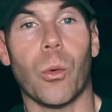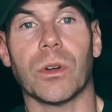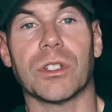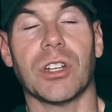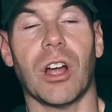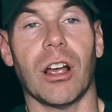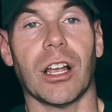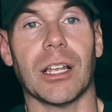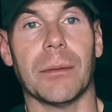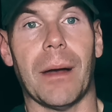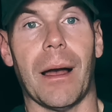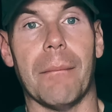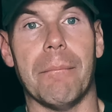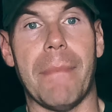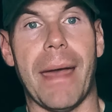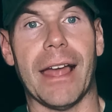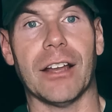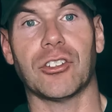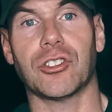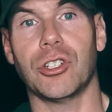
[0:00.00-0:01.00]
We're talking about
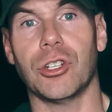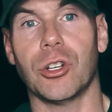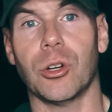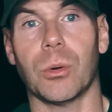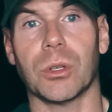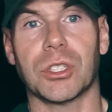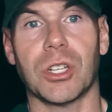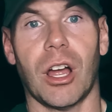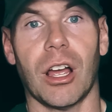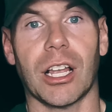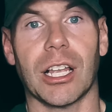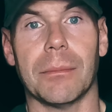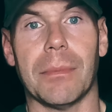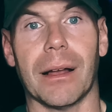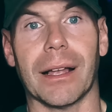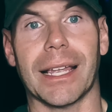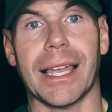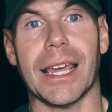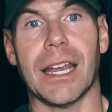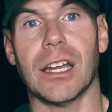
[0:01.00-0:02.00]
mass shooter. We're talking
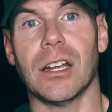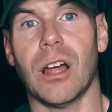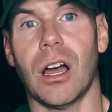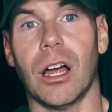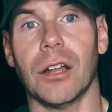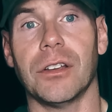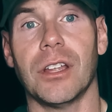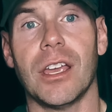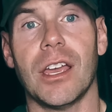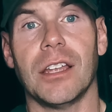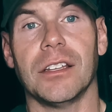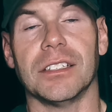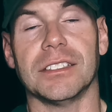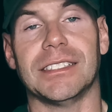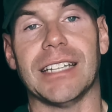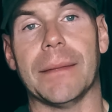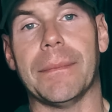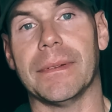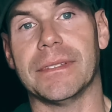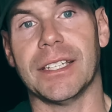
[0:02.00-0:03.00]
about get it on to
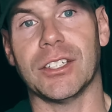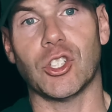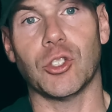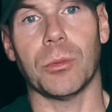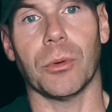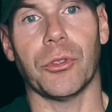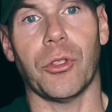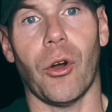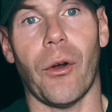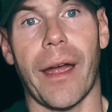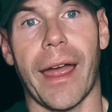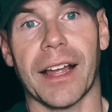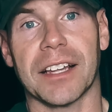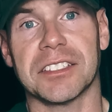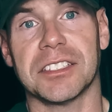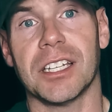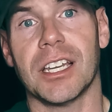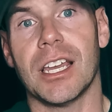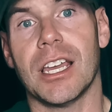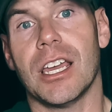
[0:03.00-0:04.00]
stop the tension with
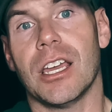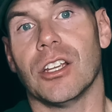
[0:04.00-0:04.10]
thorax.